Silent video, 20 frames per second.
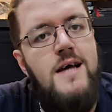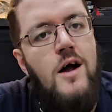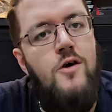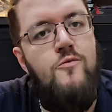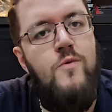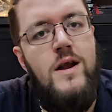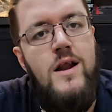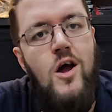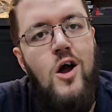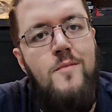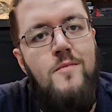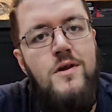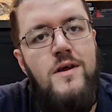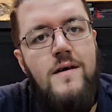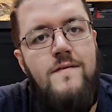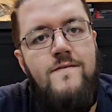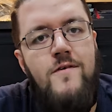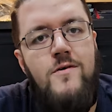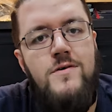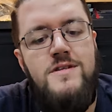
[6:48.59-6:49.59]
I really hope you're
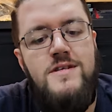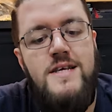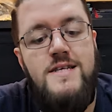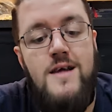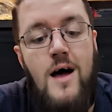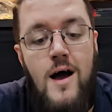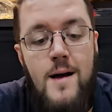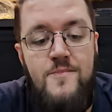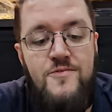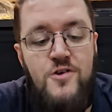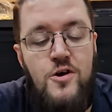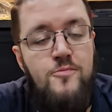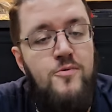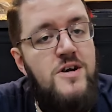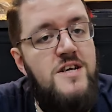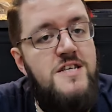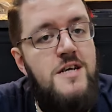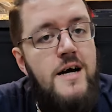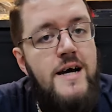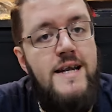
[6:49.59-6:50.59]
looking forward to this. I'm super
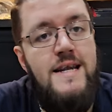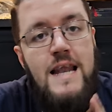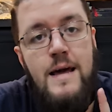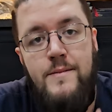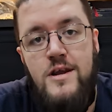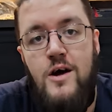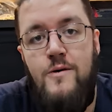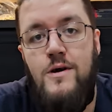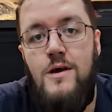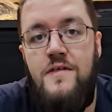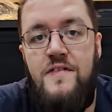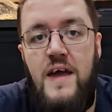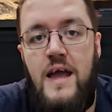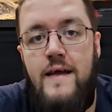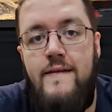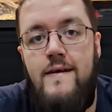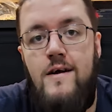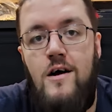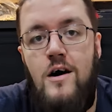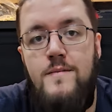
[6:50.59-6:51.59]
excited. Let me know what you think
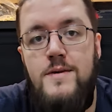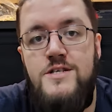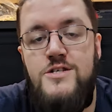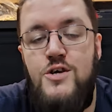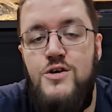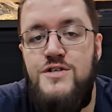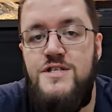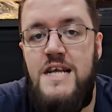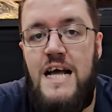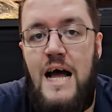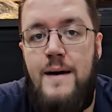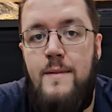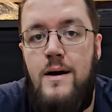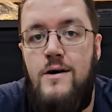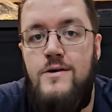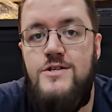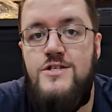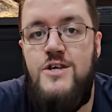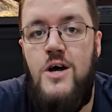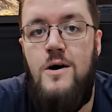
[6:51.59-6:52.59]
in the comments, who's going to come out
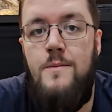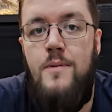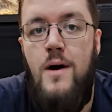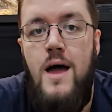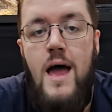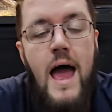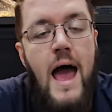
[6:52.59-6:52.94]
on top.